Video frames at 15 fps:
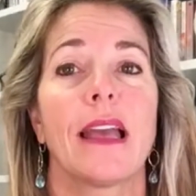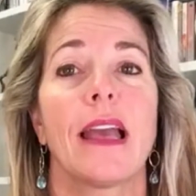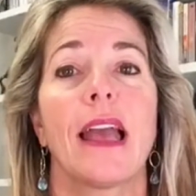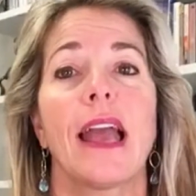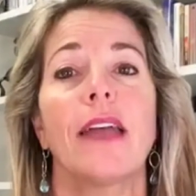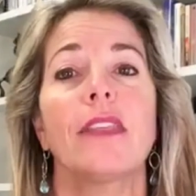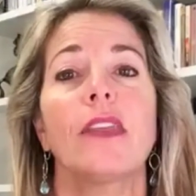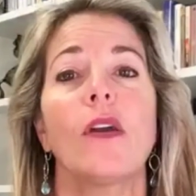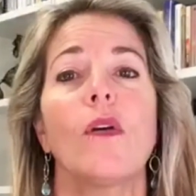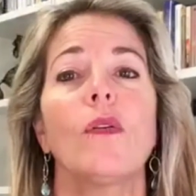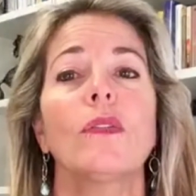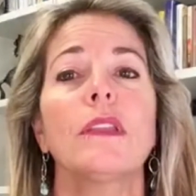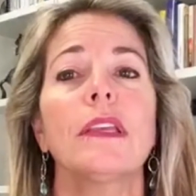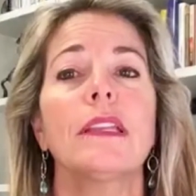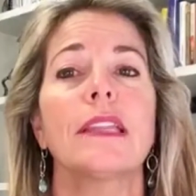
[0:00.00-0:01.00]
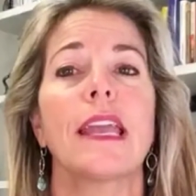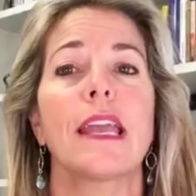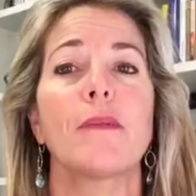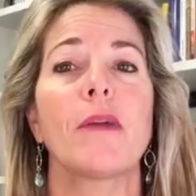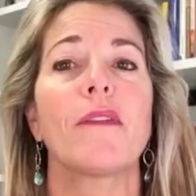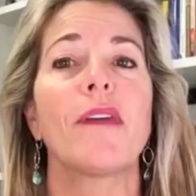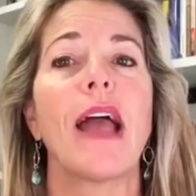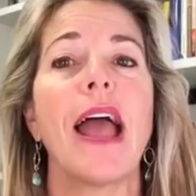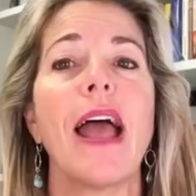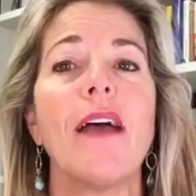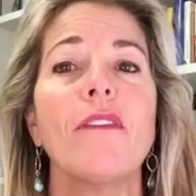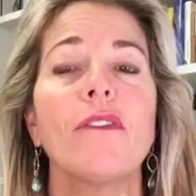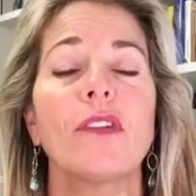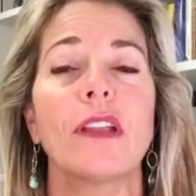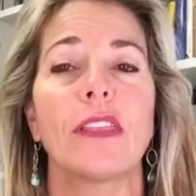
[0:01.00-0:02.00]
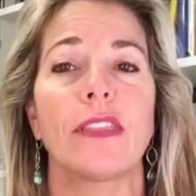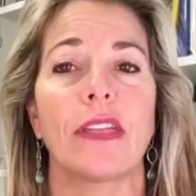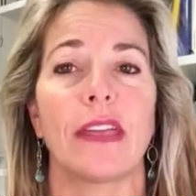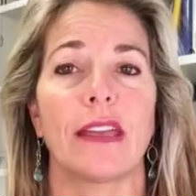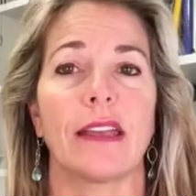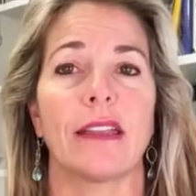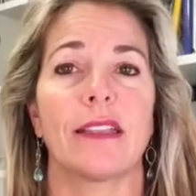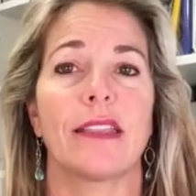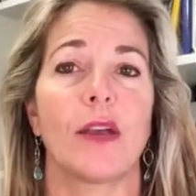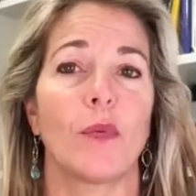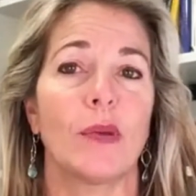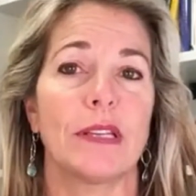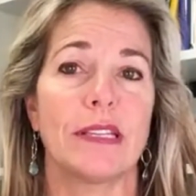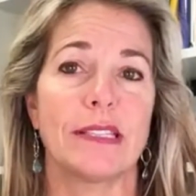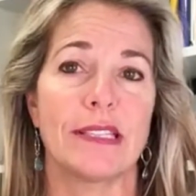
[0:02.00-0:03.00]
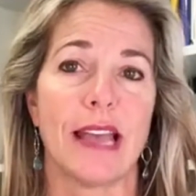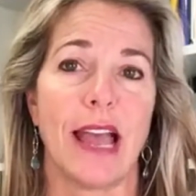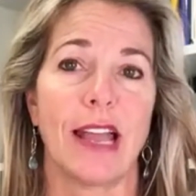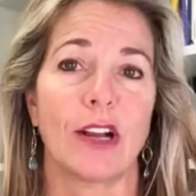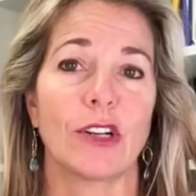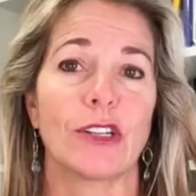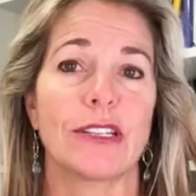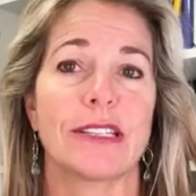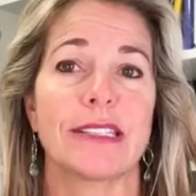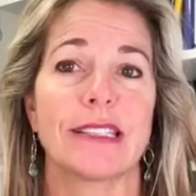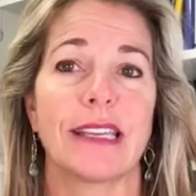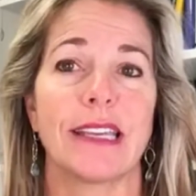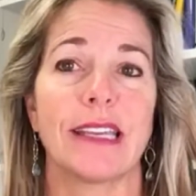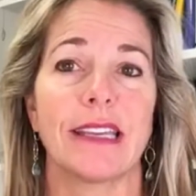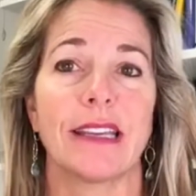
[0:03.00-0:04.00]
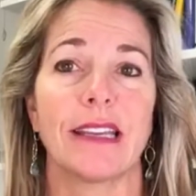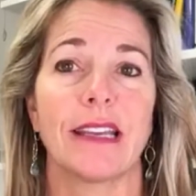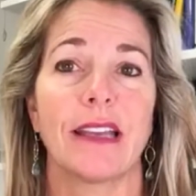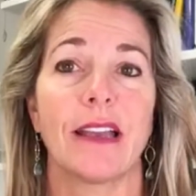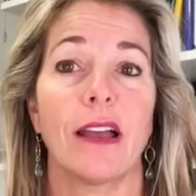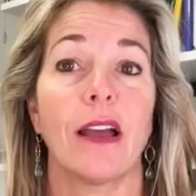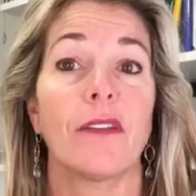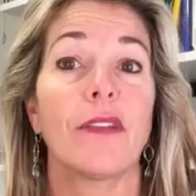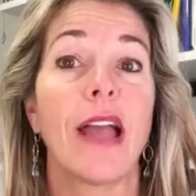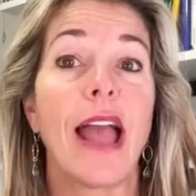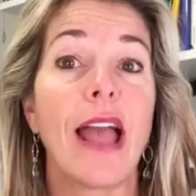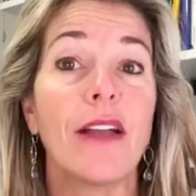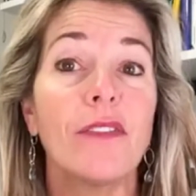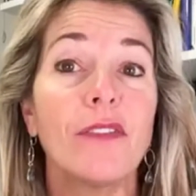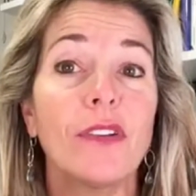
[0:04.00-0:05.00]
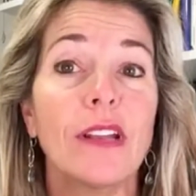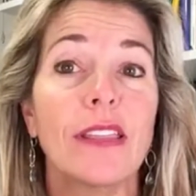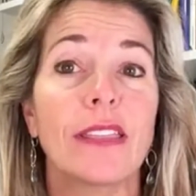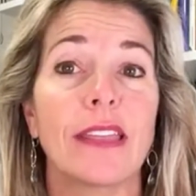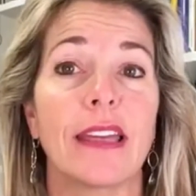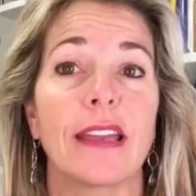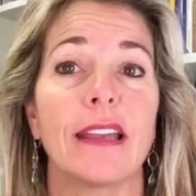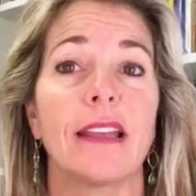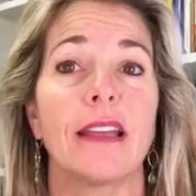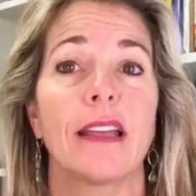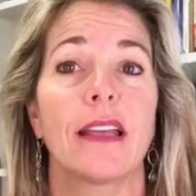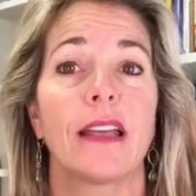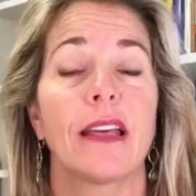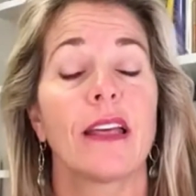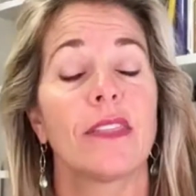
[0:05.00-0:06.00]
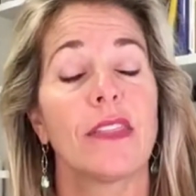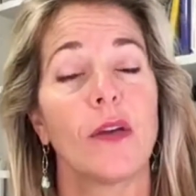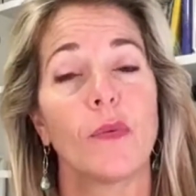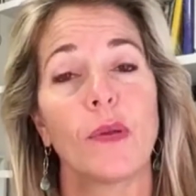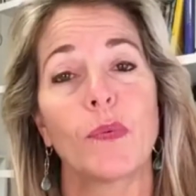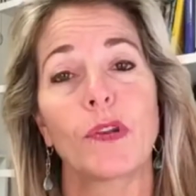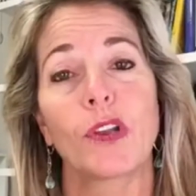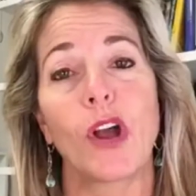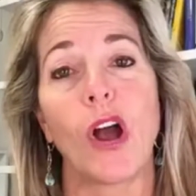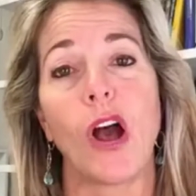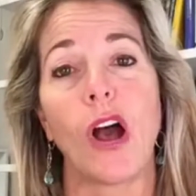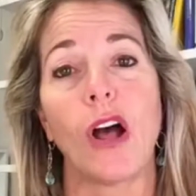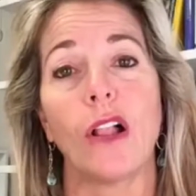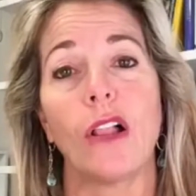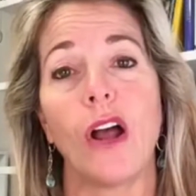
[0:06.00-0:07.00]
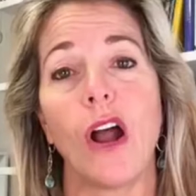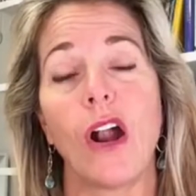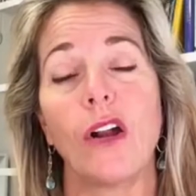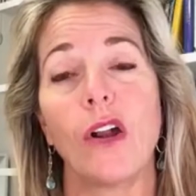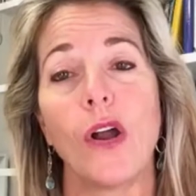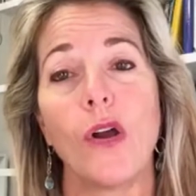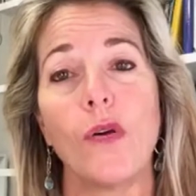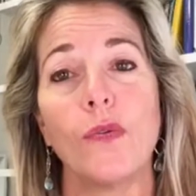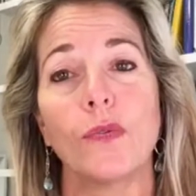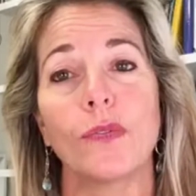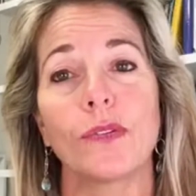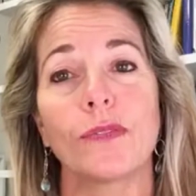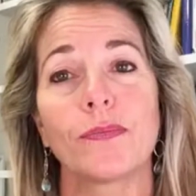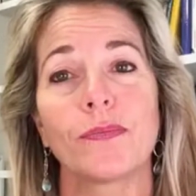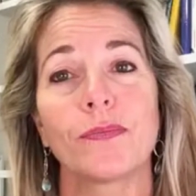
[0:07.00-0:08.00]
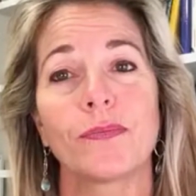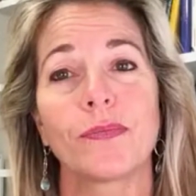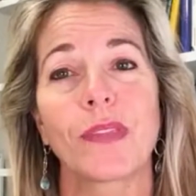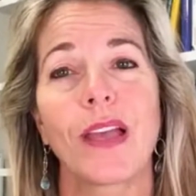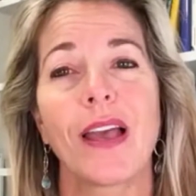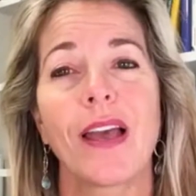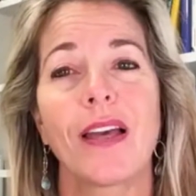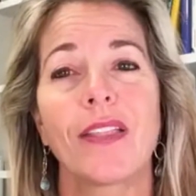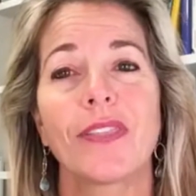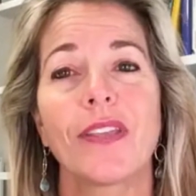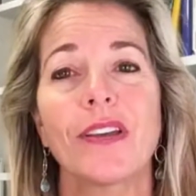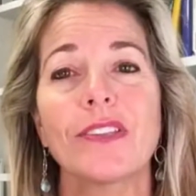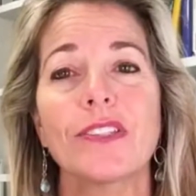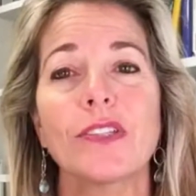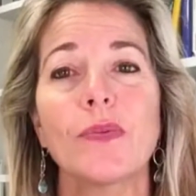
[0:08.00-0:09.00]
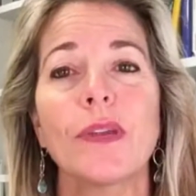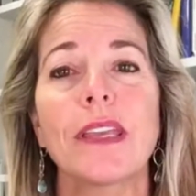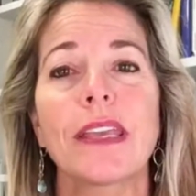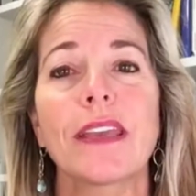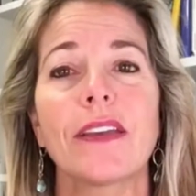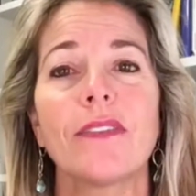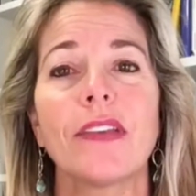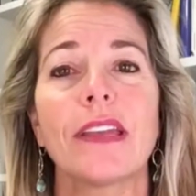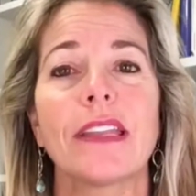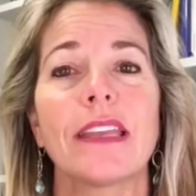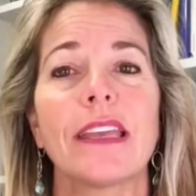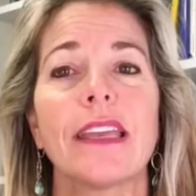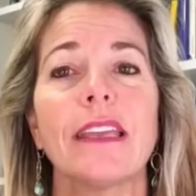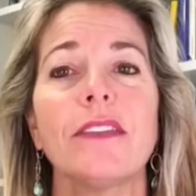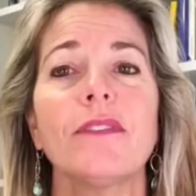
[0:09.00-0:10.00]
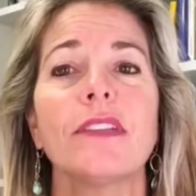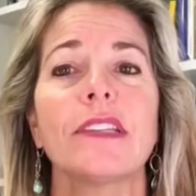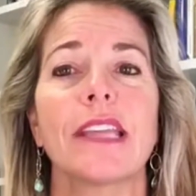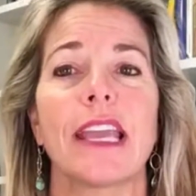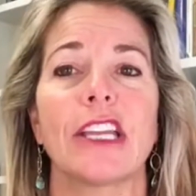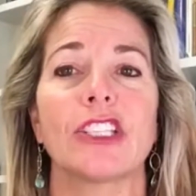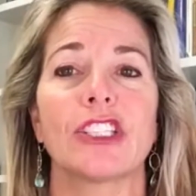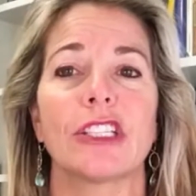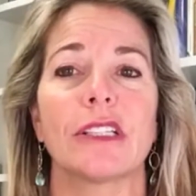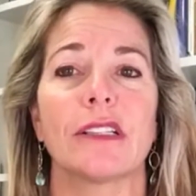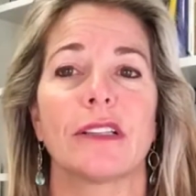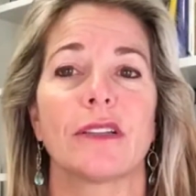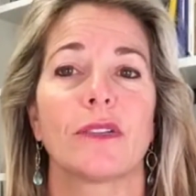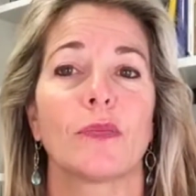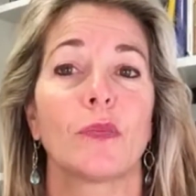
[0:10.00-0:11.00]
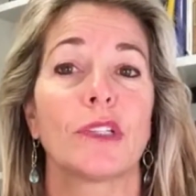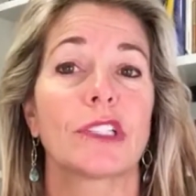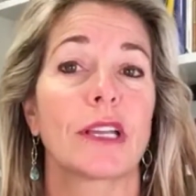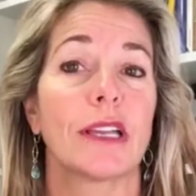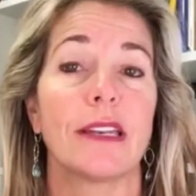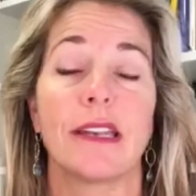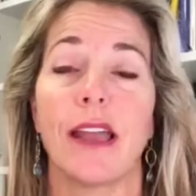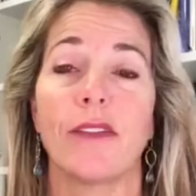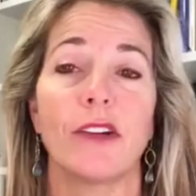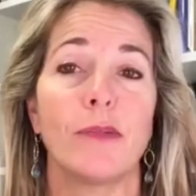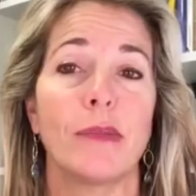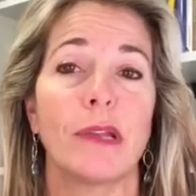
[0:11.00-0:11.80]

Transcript: and the only name of everything that we desire to see, of everything that we would call our own. Thus do we give an invitation which can never be